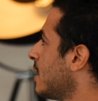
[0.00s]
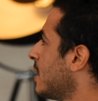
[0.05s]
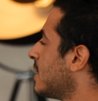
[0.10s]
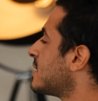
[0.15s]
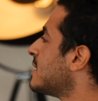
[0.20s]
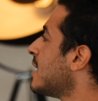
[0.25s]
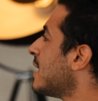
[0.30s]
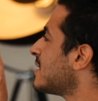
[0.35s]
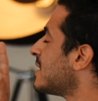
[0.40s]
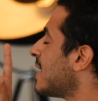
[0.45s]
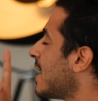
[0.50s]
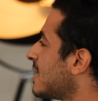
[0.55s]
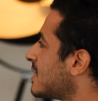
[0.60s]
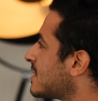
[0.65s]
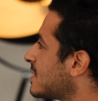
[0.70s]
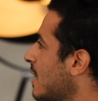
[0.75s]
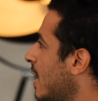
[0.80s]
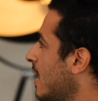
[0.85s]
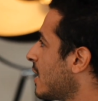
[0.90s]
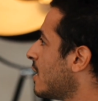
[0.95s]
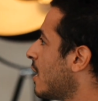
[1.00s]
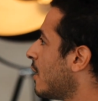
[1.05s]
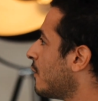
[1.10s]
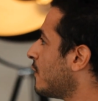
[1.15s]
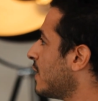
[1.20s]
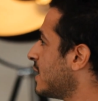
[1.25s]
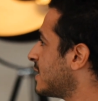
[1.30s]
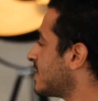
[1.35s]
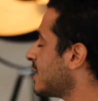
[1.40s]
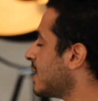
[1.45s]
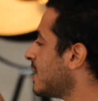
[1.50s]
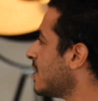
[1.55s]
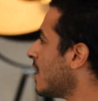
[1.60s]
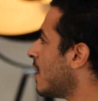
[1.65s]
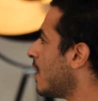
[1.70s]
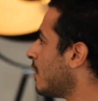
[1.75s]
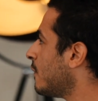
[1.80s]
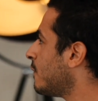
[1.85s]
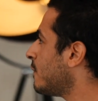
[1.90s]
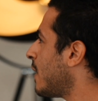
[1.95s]
it's not that it's not enough. It's
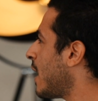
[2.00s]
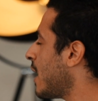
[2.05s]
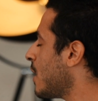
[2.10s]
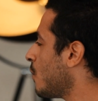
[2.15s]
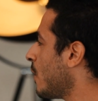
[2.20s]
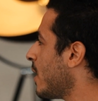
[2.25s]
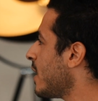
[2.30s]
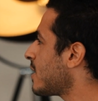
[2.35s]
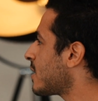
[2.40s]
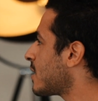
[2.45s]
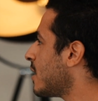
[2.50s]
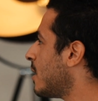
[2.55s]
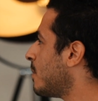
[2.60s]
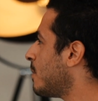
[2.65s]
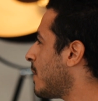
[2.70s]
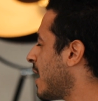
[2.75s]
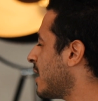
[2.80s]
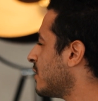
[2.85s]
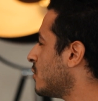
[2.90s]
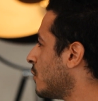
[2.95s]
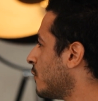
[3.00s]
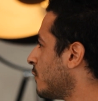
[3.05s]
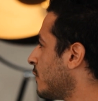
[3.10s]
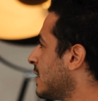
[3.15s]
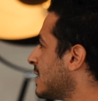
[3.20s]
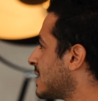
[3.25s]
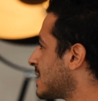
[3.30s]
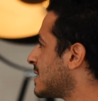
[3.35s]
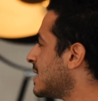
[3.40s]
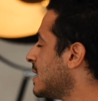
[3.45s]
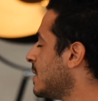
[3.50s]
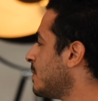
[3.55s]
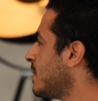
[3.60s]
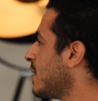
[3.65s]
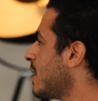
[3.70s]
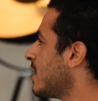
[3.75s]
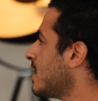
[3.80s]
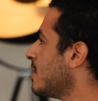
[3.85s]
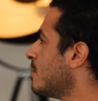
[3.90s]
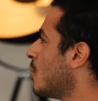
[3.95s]
enough. I wake up, I don't feel
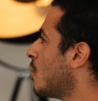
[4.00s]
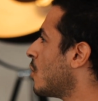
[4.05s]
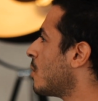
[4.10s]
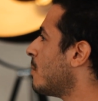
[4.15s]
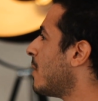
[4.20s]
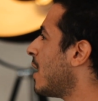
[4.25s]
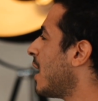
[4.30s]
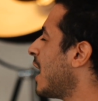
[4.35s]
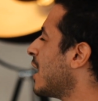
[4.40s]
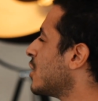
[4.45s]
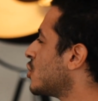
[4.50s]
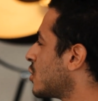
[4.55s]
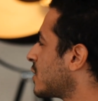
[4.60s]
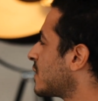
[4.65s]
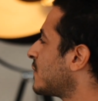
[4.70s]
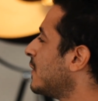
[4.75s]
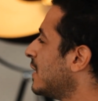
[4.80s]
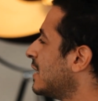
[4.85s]
sleepy anymore, but I just